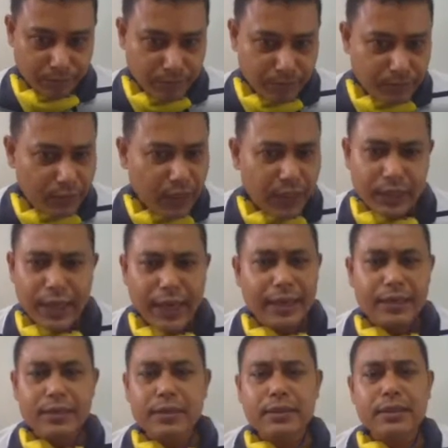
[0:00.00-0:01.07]

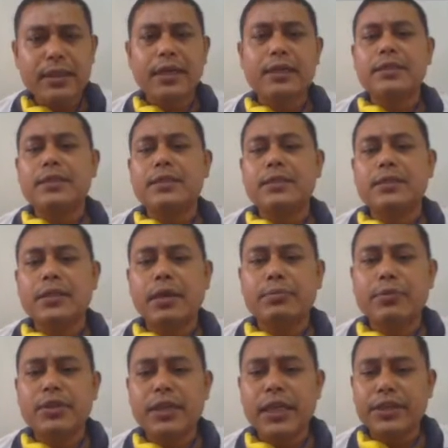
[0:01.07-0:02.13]
Then there is some
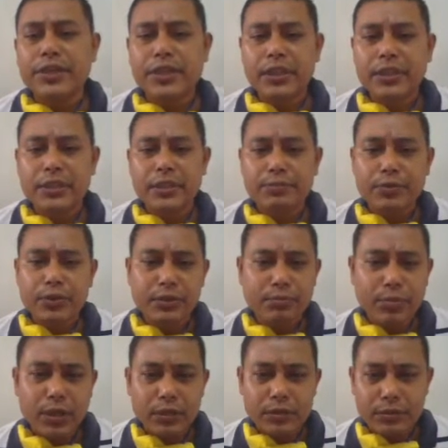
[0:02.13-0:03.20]
relationship
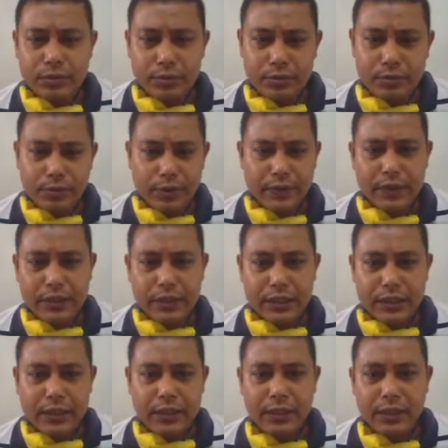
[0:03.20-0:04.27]
symbols we will
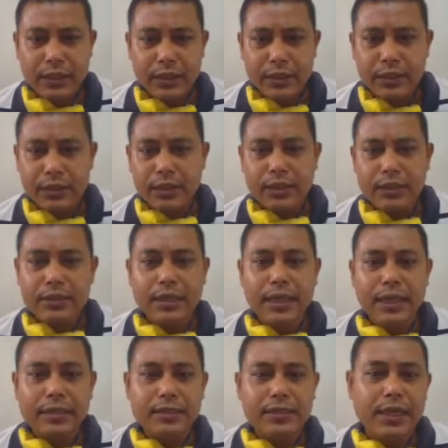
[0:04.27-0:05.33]
see, that is
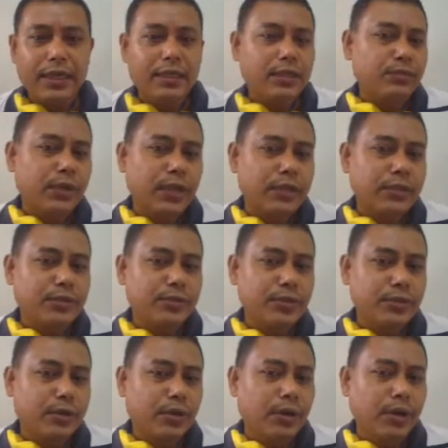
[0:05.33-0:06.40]
less than, equal to,
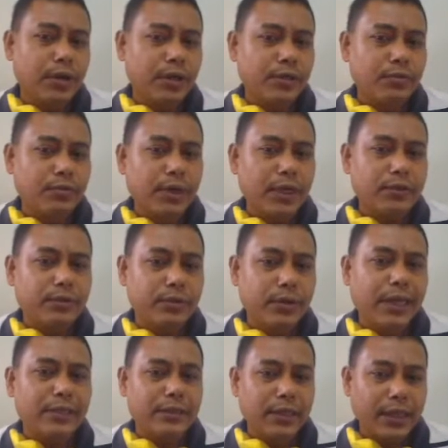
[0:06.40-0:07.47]
or equal to,
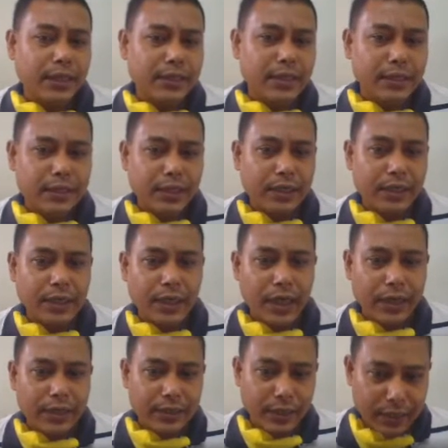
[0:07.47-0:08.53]
less than, greater than, like
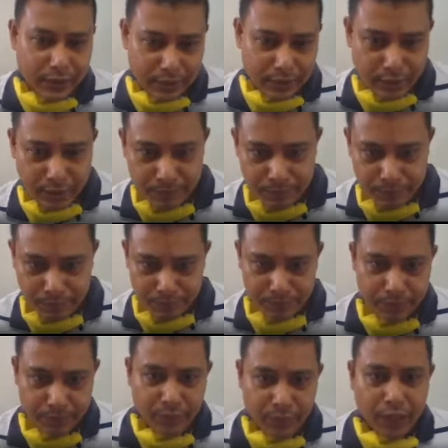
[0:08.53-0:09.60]
that.
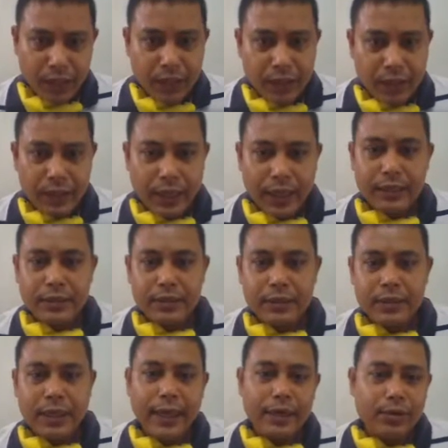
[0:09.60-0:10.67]
Then
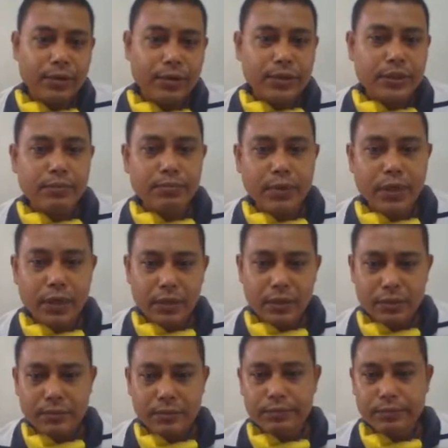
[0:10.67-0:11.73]
arrow symbol
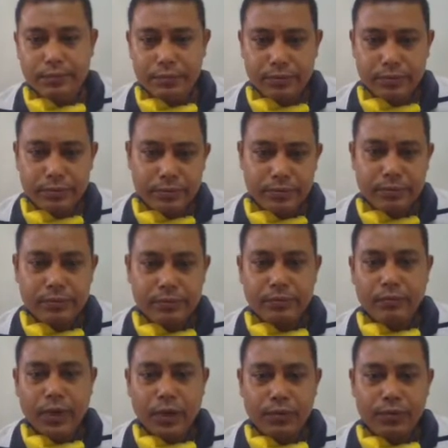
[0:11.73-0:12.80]

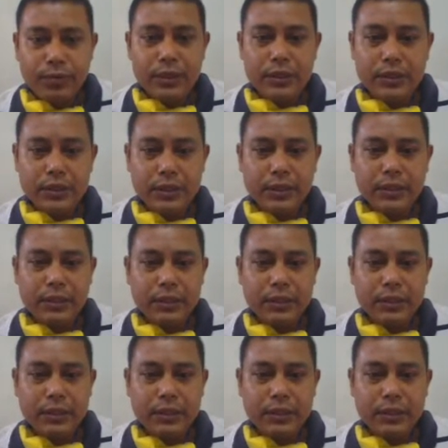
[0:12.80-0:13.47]
we'll see.